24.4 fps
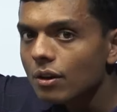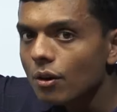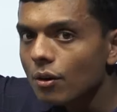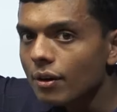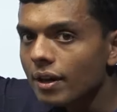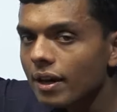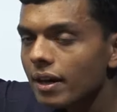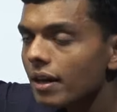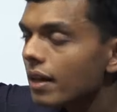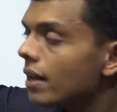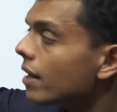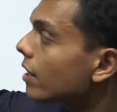
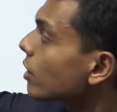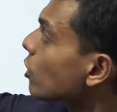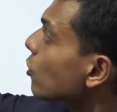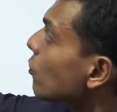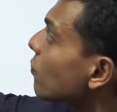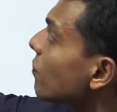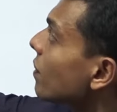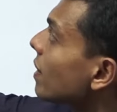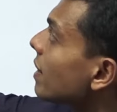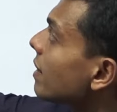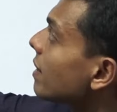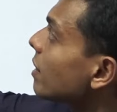Okay, now
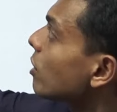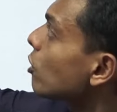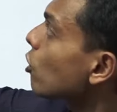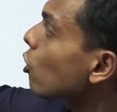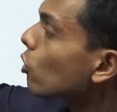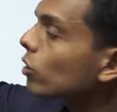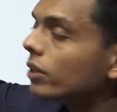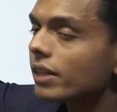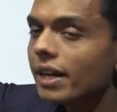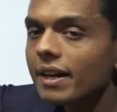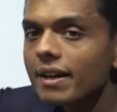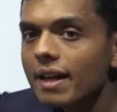when
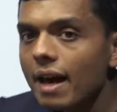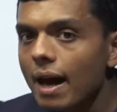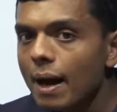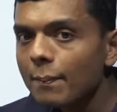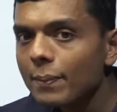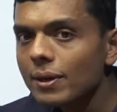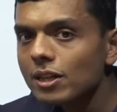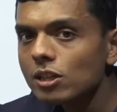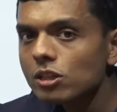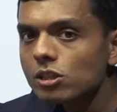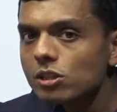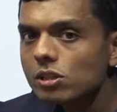low tide
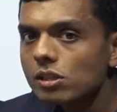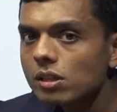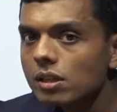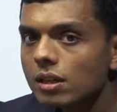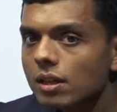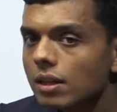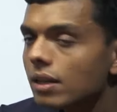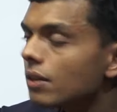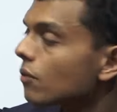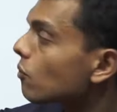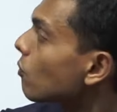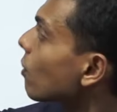happens,
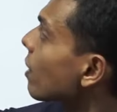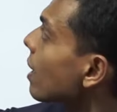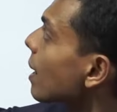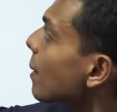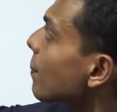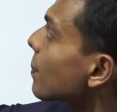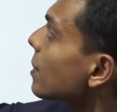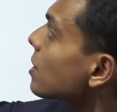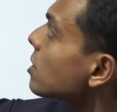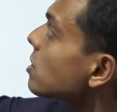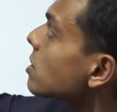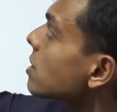what
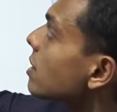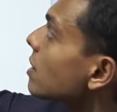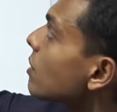happens?